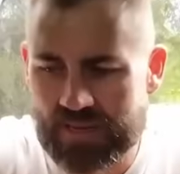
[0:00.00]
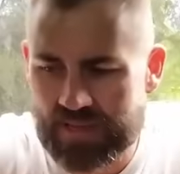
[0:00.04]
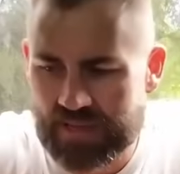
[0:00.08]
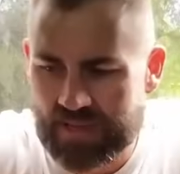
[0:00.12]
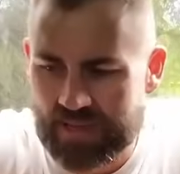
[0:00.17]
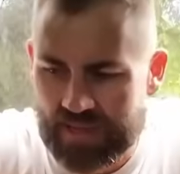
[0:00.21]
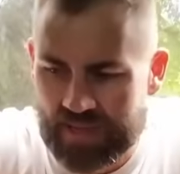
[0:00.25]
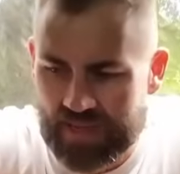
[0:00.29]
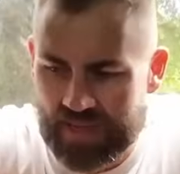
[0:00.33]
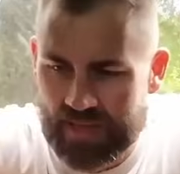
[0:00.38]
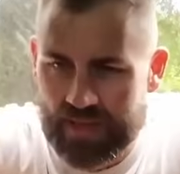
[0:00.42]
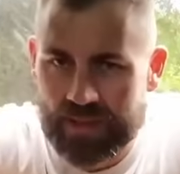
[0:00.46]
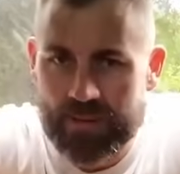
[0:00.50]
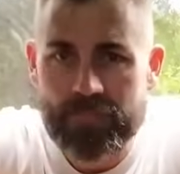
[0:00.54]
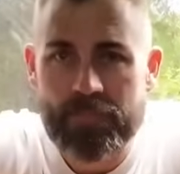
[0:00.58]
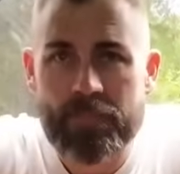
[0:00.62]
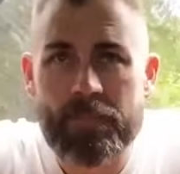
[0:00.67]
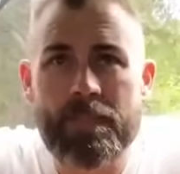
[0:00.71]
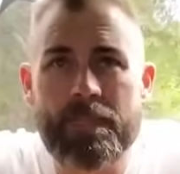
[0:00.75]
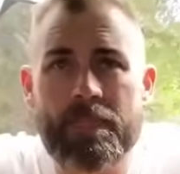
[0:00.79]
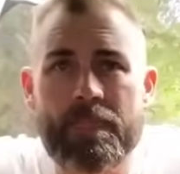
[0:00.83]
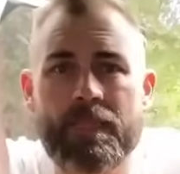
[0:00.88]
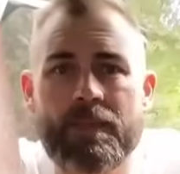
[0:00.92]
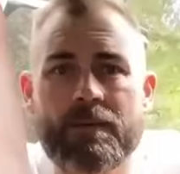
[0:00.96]
And even
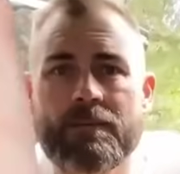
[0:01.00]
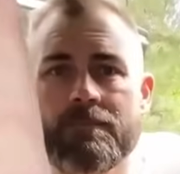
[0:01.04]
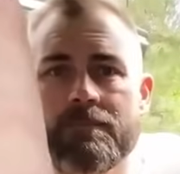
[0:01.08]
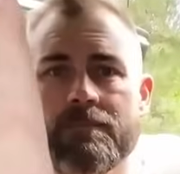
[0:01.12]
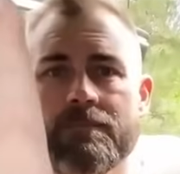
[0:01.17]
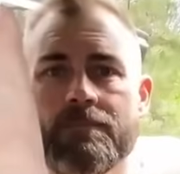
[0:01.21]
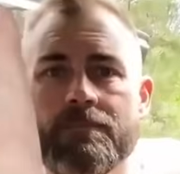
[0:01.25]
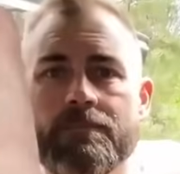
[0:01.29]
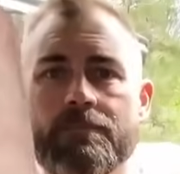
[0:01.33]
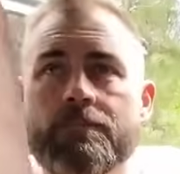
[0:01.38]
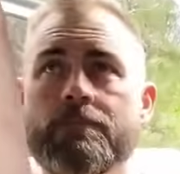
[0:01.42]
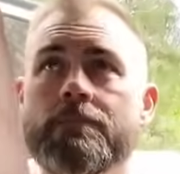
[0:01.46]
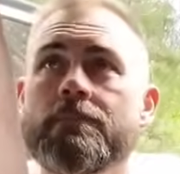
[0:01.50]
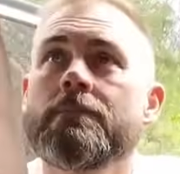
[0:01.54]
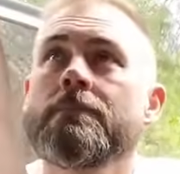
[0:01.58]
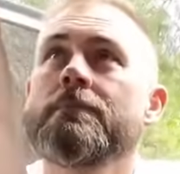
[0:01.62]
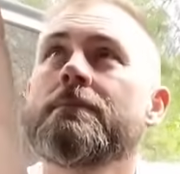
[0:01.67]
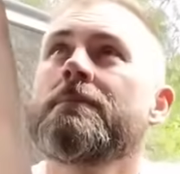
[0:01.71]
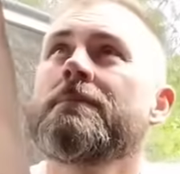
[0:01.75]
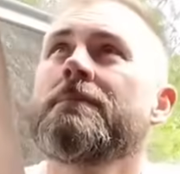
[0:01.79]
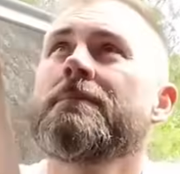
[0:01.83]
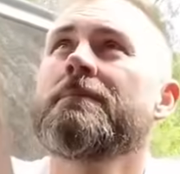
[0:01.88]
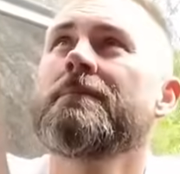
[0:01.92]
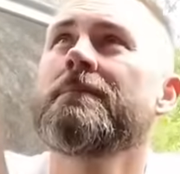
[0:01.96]
having your own
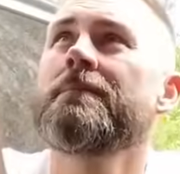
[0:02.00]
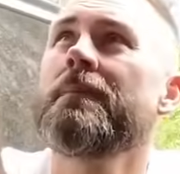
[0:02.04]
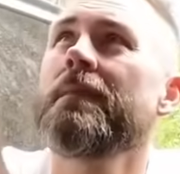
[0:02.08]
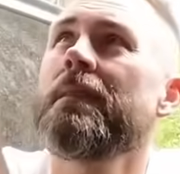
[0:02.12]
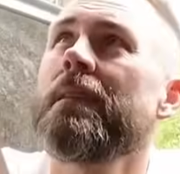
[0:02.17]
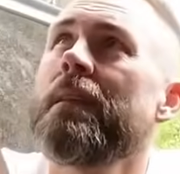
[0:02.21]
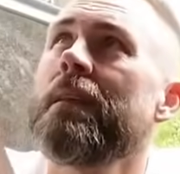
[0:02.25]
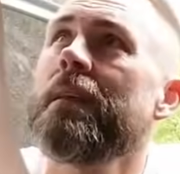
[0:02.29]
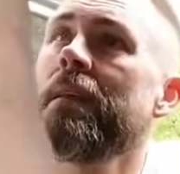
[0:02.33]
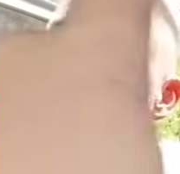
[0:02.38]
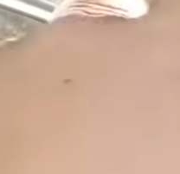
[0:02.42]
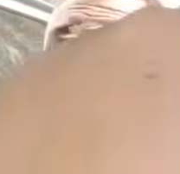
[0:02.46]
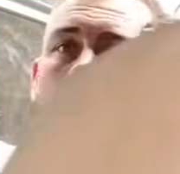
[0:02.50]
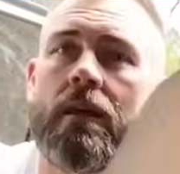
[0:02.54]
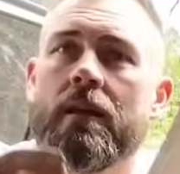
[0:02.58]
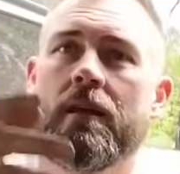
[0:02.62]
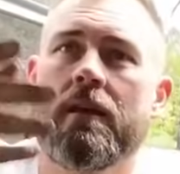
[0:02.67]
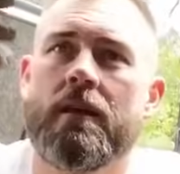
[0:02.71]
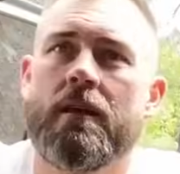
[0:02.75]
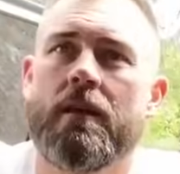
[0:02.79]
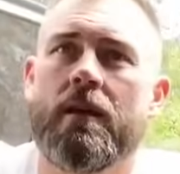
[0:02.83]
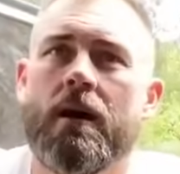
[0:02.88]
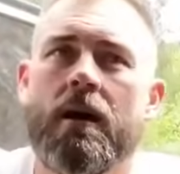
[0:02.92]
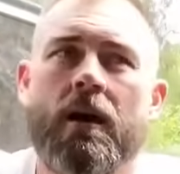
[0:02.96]
aircon in the
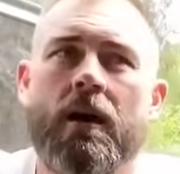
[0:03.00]
back and